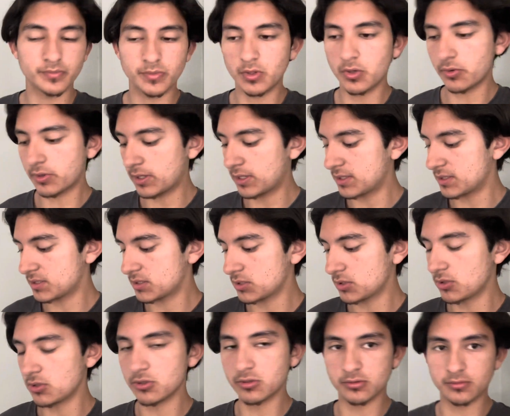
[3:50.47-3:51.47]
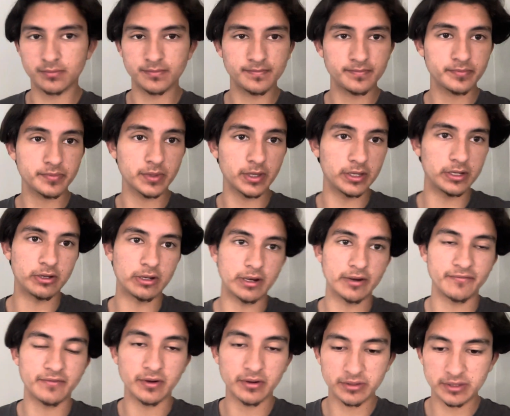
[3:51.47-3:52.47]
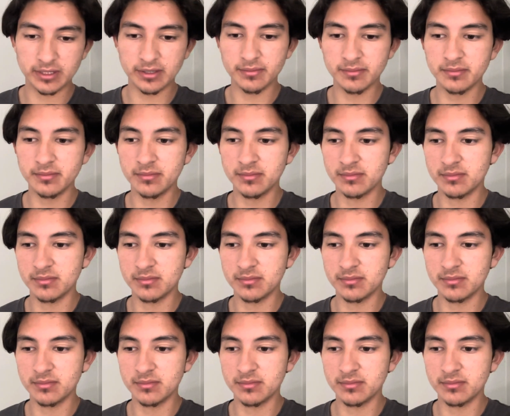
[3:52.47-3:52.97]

Okay, so I know I felt them.